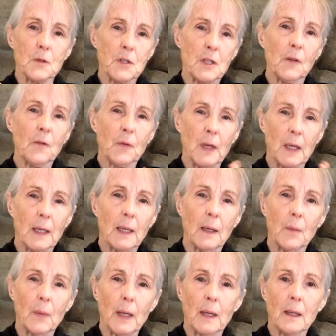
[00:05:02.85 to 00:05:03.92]
or stiffening
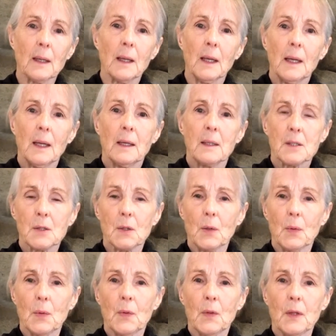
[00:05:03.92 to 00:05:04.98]
anyway.
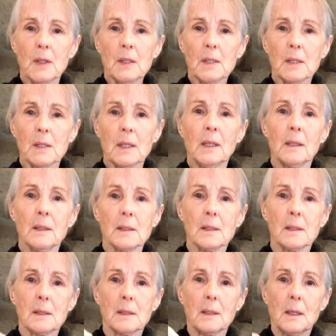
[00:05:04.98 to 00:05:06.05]
So this
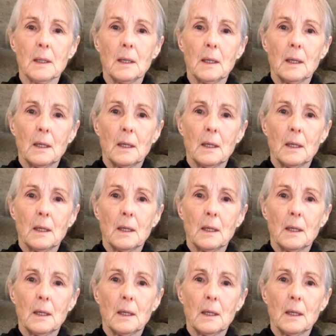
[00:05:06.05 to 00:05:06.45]
is